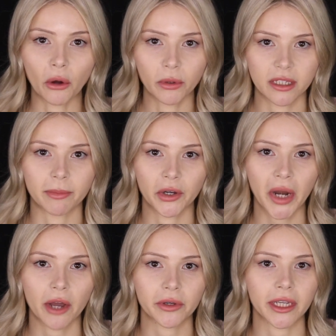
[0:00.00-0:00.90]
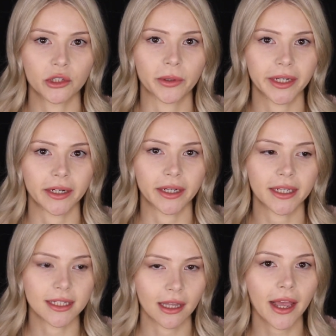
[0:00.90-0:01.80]
was about how Adriana
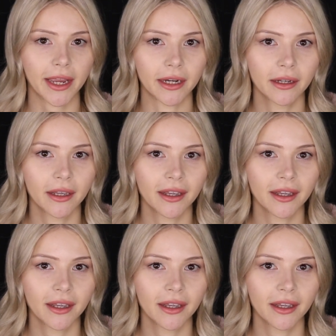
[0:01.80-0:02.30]
is lying,